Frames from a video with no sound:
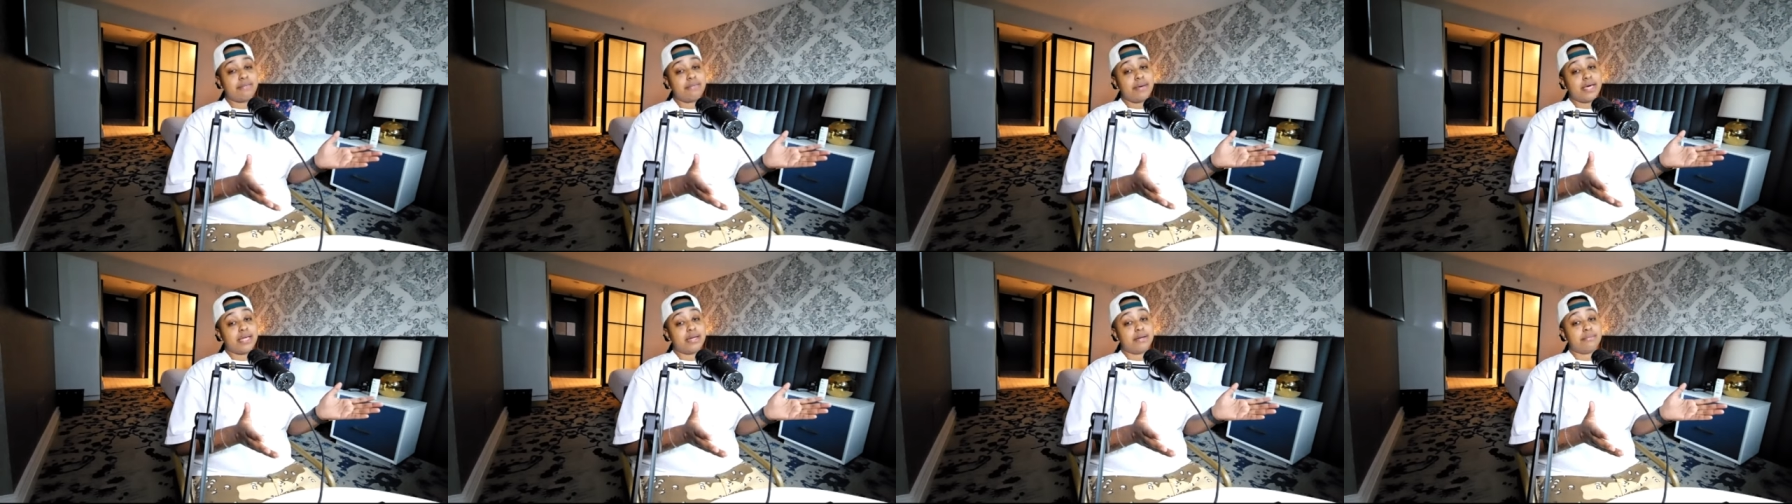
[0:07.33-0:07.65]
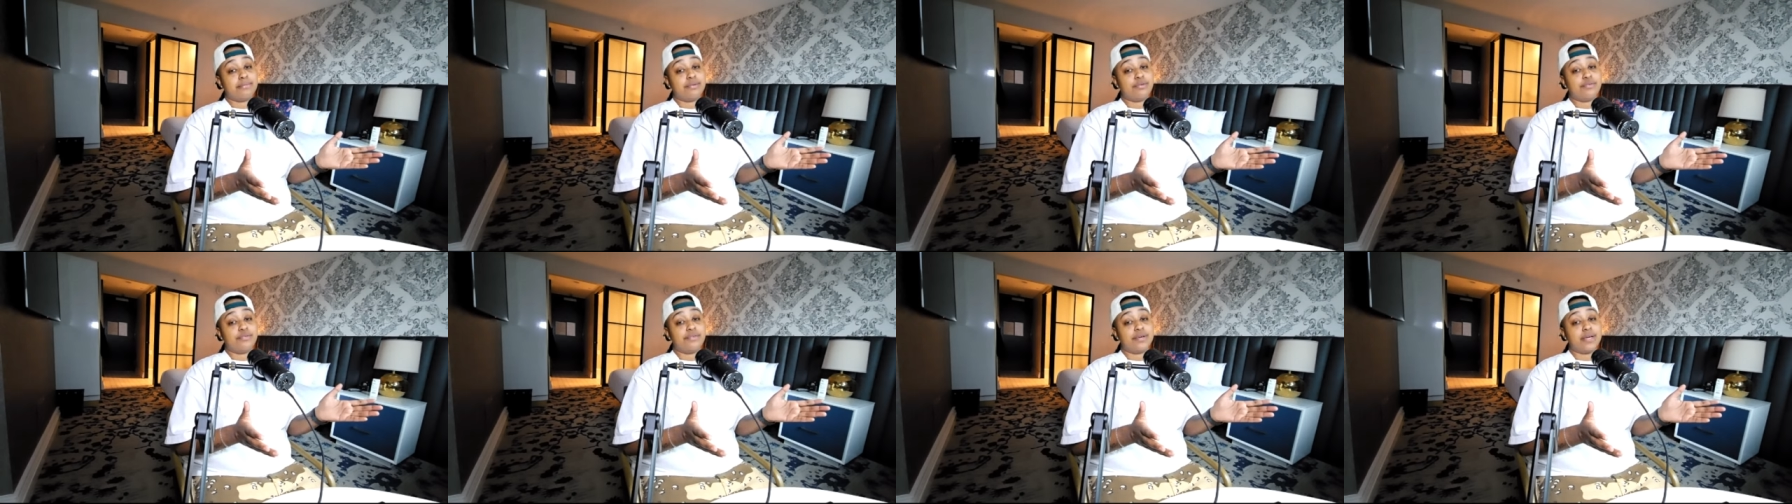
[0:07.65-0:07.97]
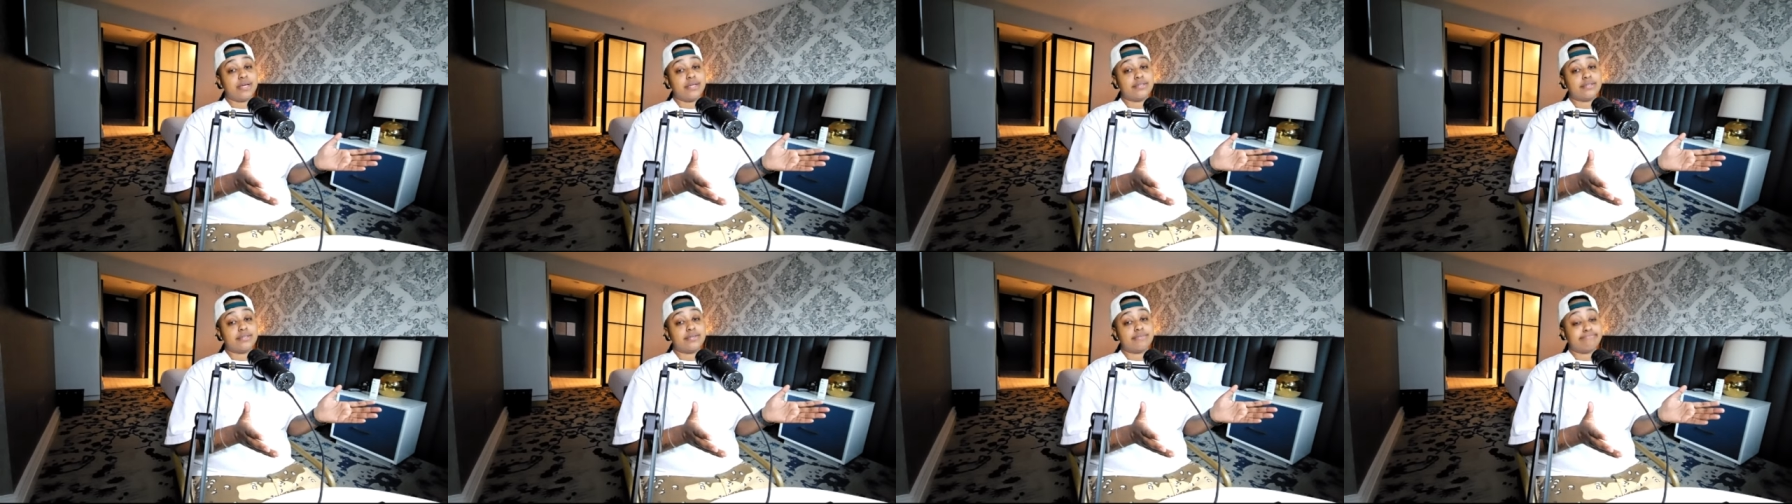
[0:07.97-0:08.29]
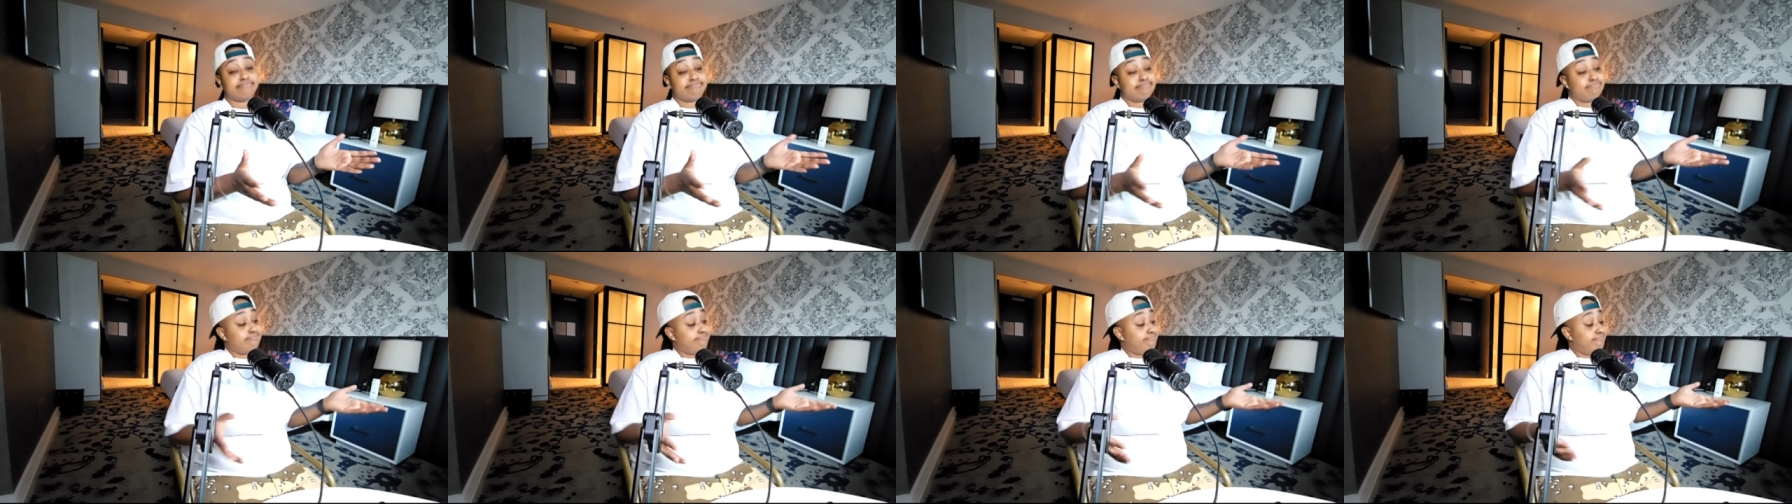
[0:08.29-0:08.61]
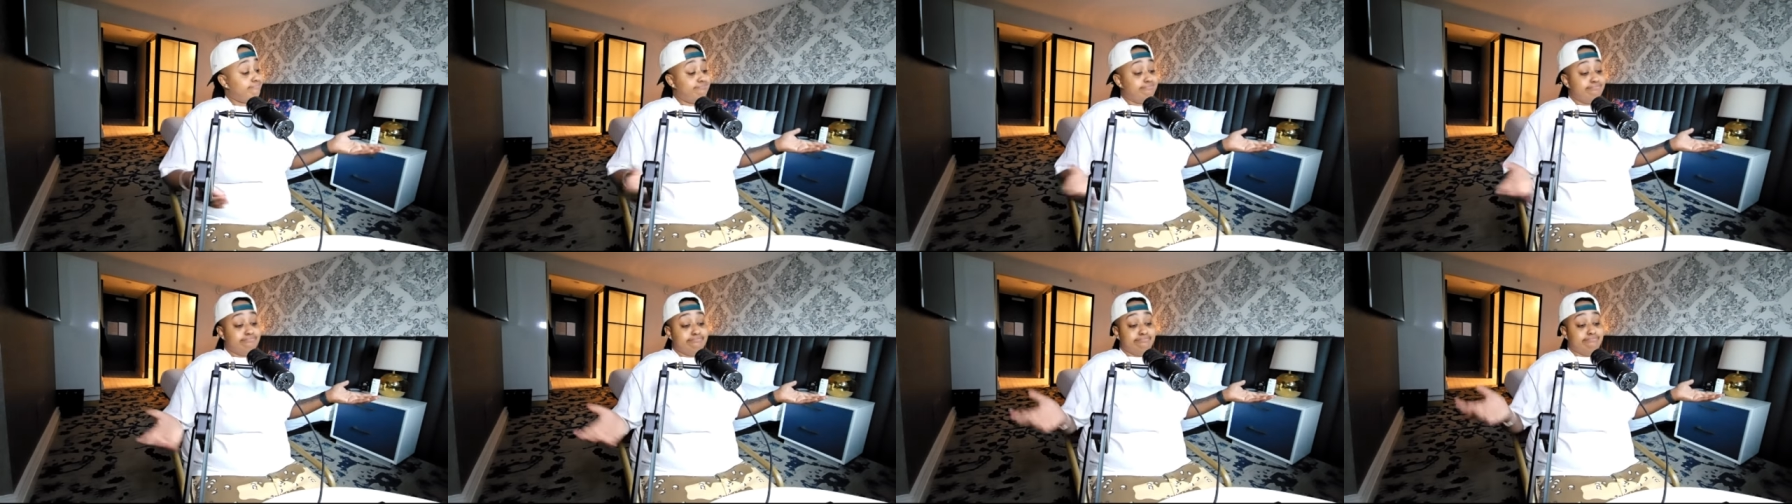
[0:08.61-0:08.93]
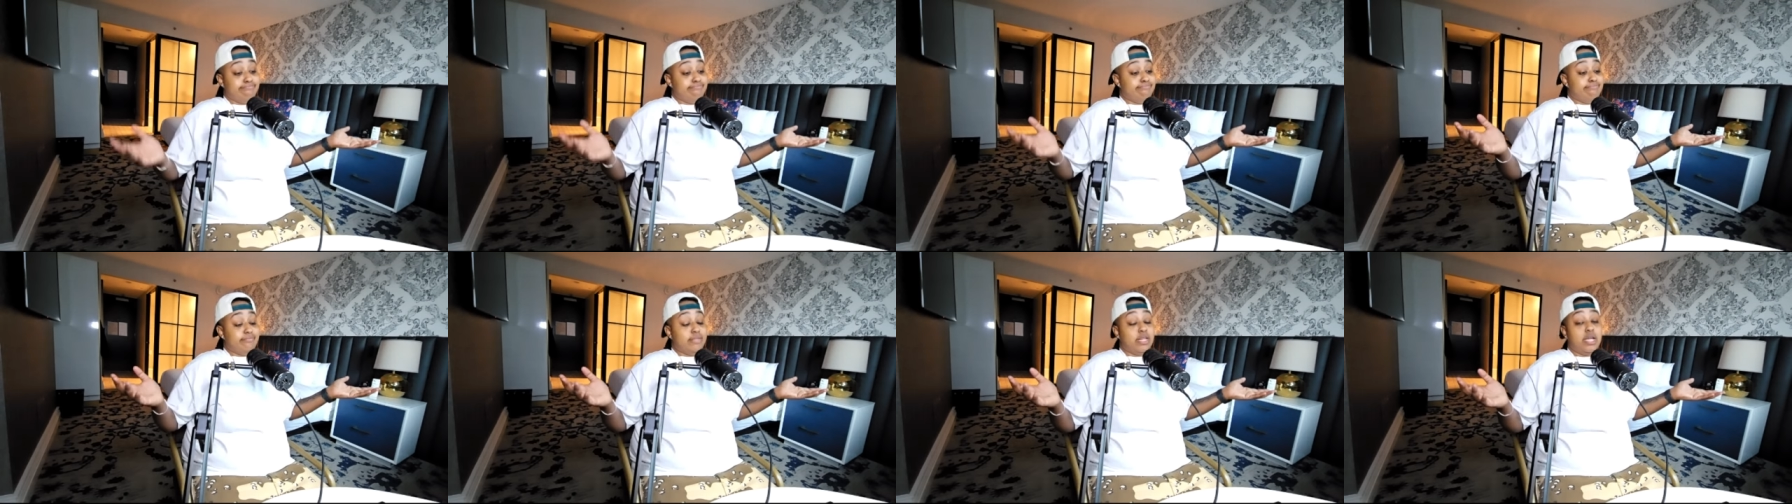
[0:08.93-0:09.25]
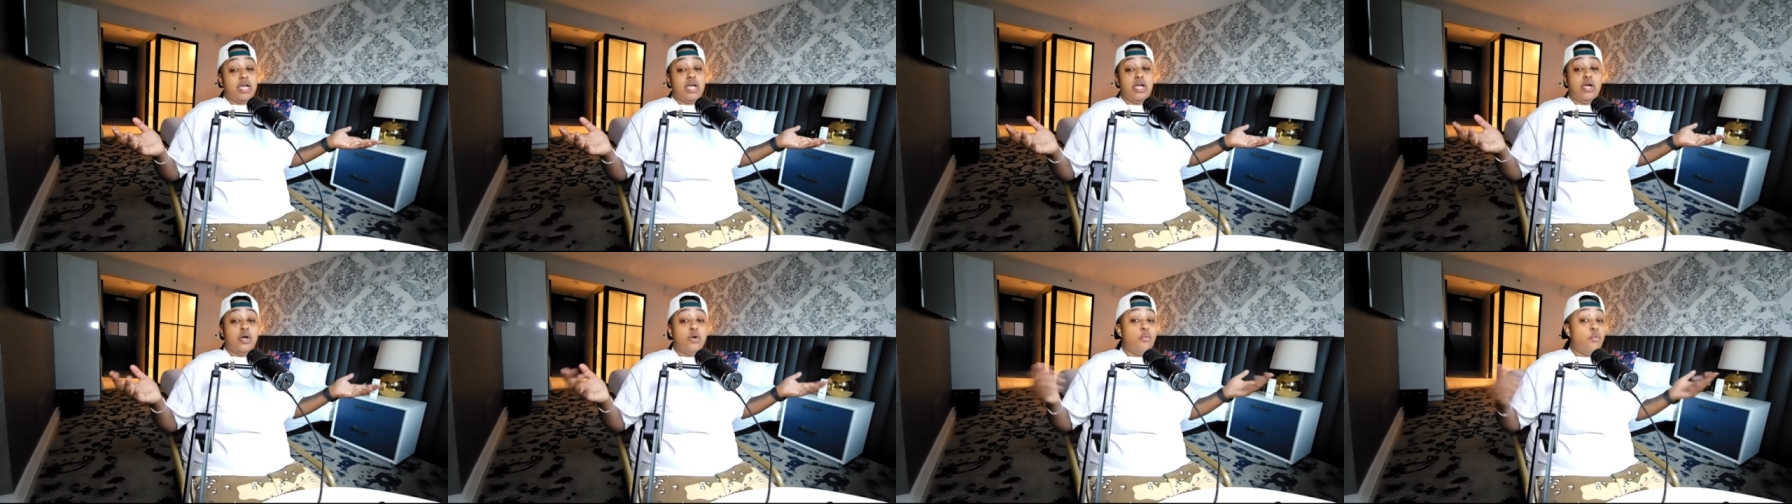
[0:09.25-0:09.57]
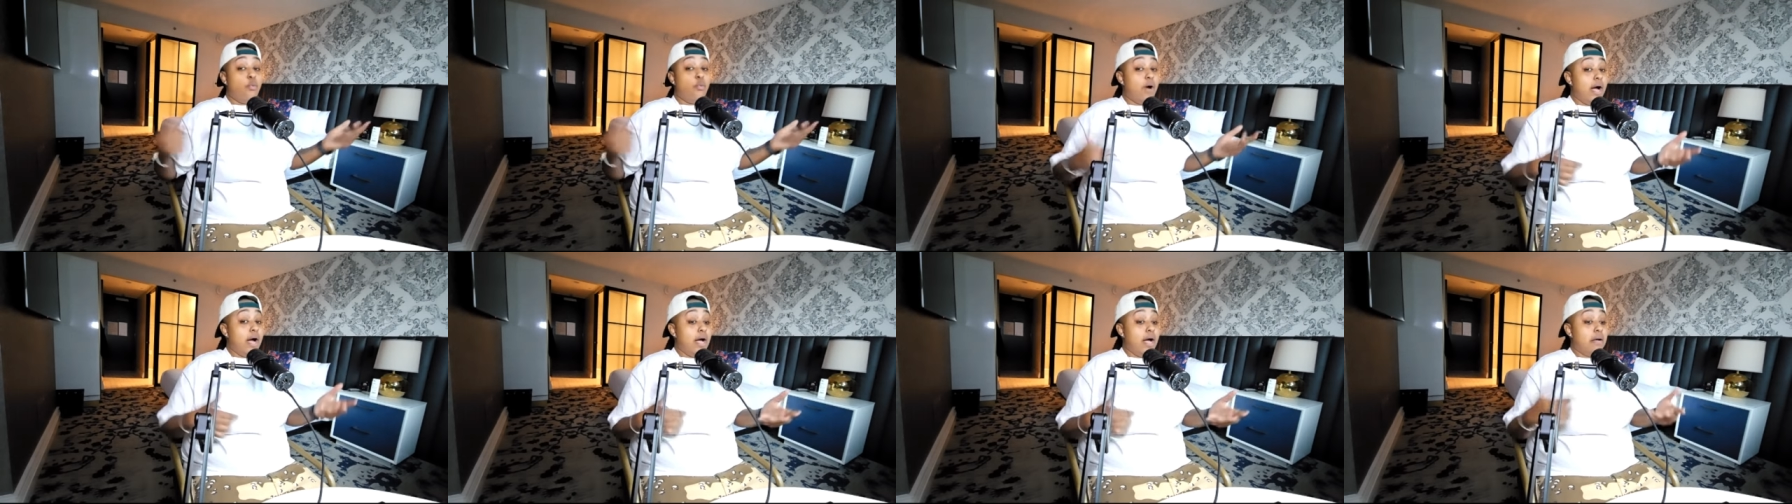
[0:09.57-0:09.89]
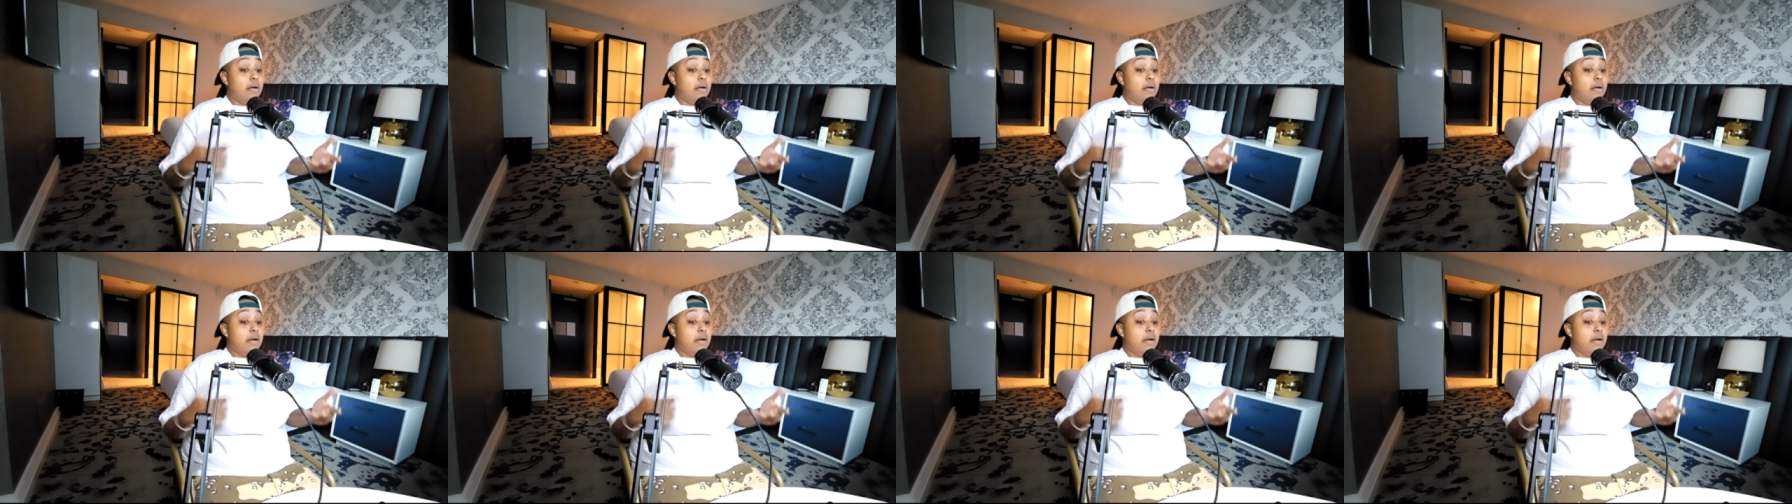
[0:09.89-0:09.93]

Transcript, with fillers: at Blueface. Why?